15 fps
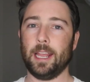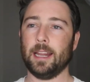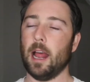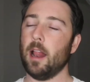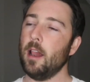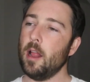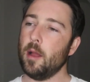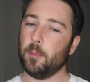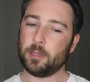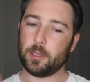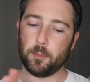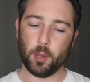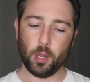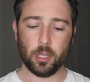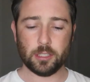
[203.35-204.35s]
get that. But
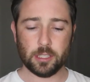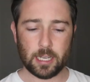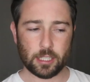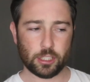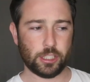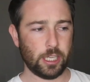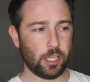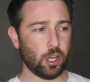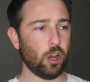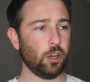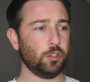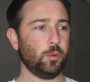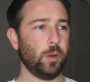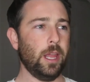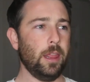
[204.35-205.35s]
the person that she
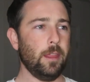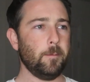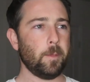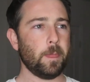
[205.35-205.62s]
goes with